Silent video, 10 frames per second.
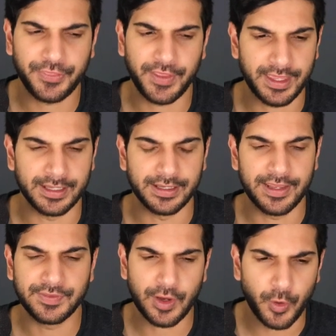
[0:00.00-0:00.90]
thing
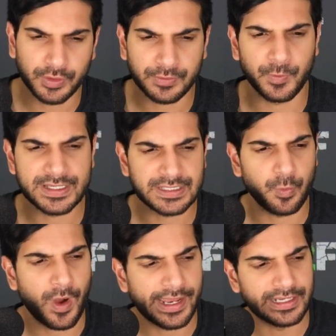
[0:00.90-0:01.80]
and the only
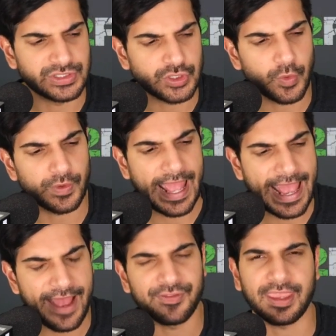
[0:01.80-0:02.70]
reason why I don't
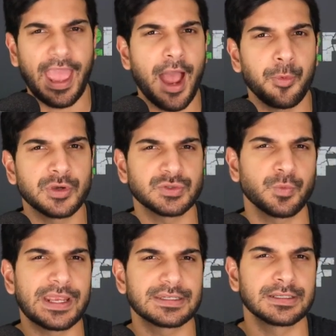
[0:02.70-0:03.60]
have the Cowboys
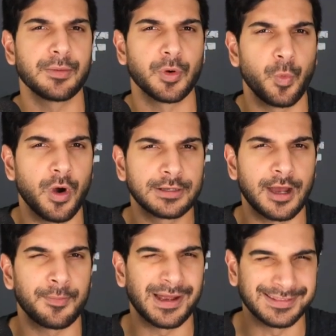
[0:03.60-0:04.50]
ranked number one
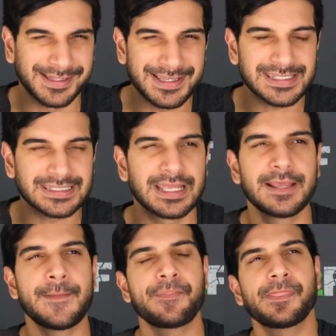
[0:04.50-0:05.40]
on my list
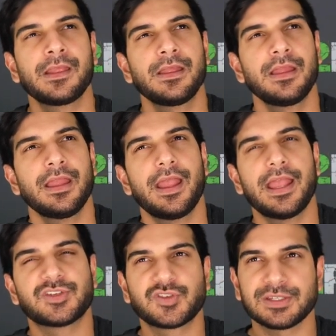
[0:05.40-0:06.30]

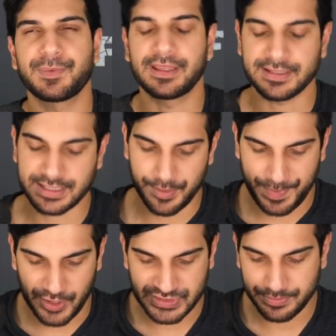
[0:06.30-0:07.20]
is just because the
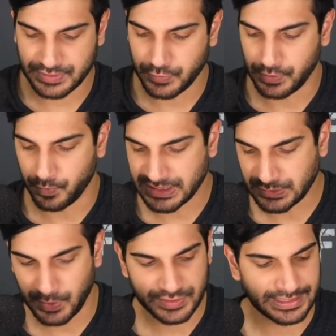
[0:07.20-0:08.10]
comparison between
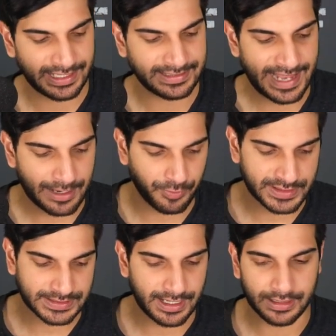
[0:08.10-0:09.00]
Russell Wilson and Dak
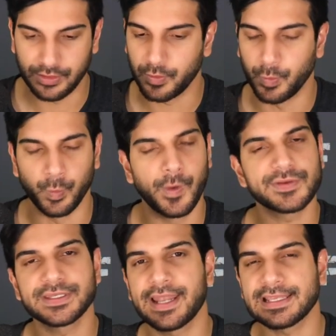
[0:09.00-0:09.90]
Prescott.
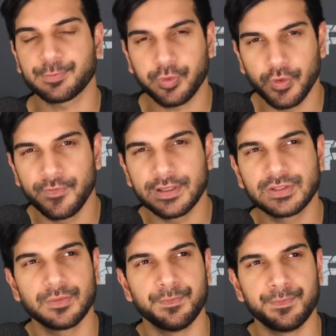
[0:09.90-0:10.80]
Wilson has proven
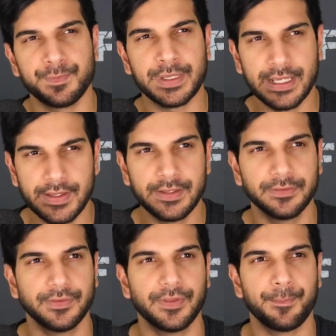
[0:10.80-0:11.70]
to
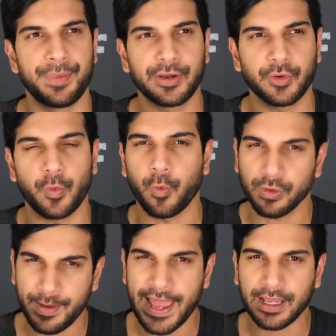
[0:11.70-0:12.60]
be the better
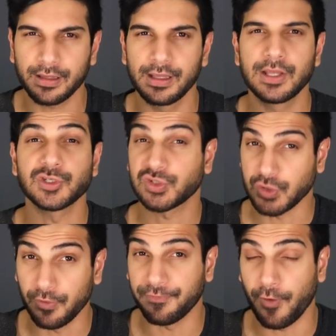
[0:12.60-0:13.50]
quarterback
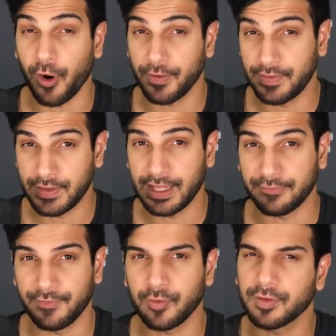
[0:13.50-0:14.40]
so far in the
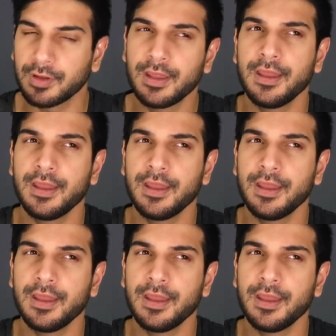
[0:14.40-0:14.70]
NFL,